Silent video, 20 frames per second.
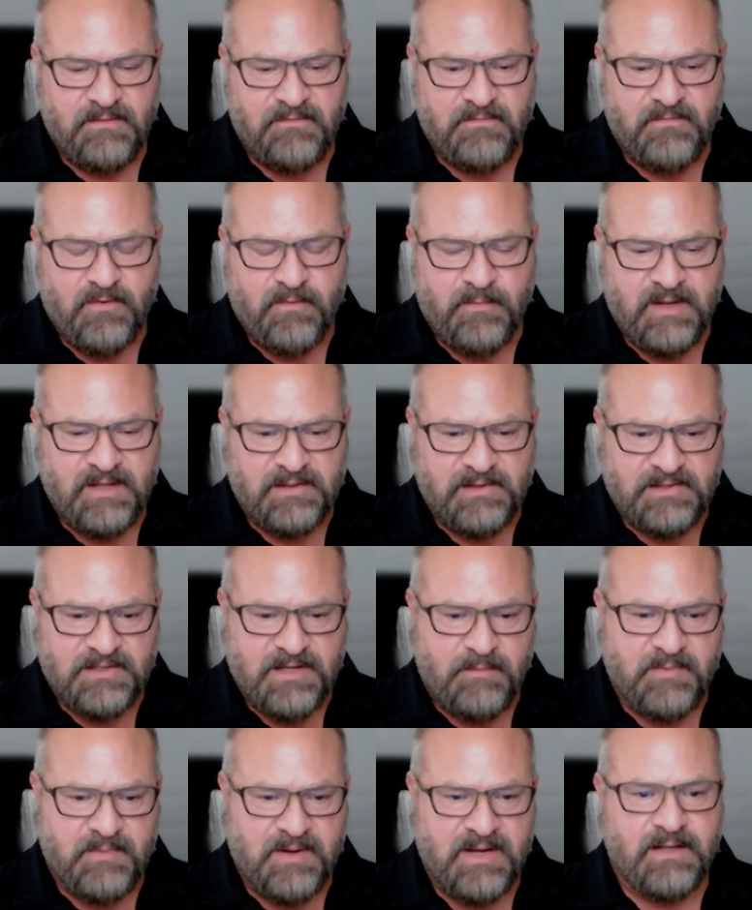and forming this
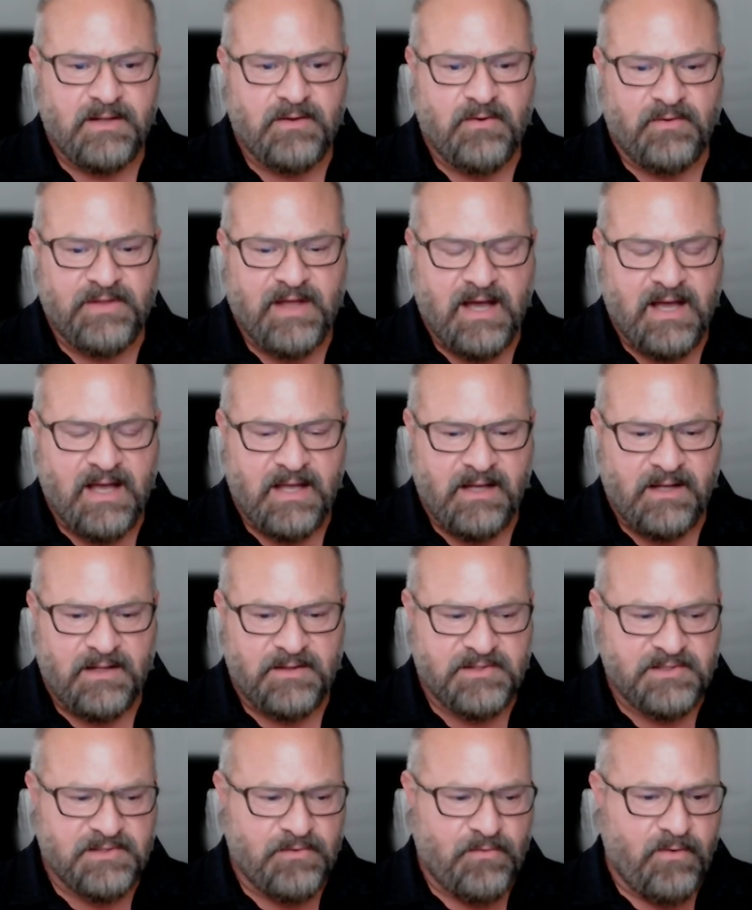company called
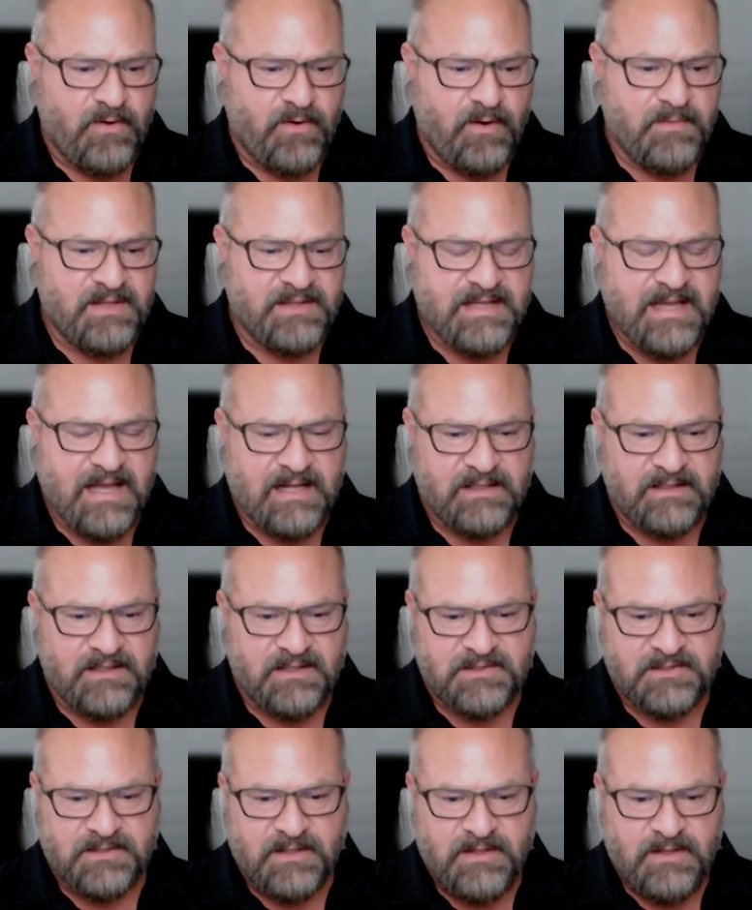Ion Storm in
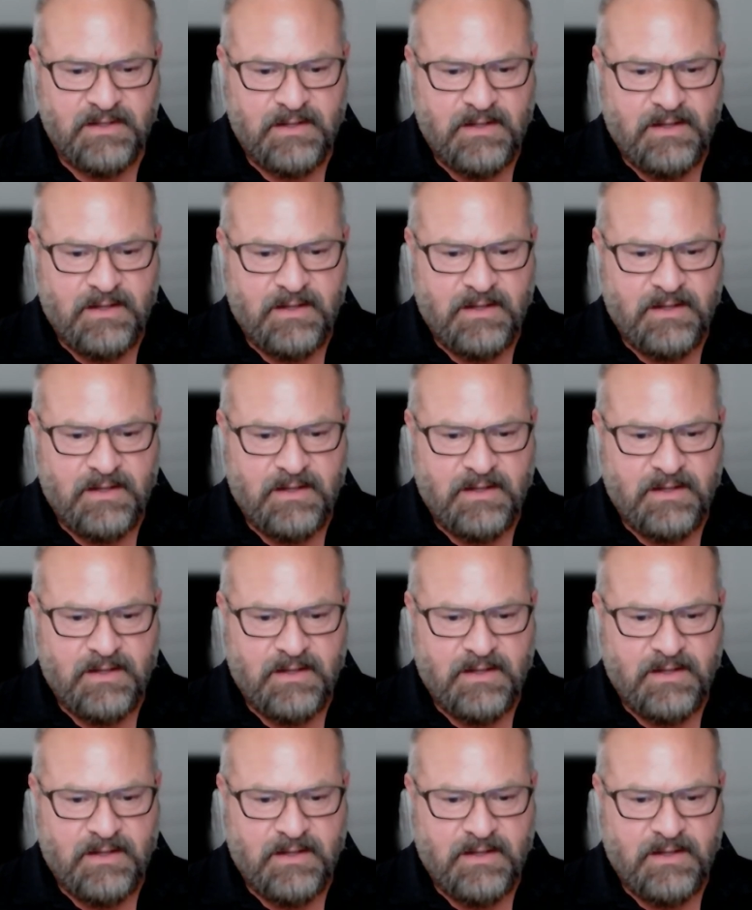Dallas.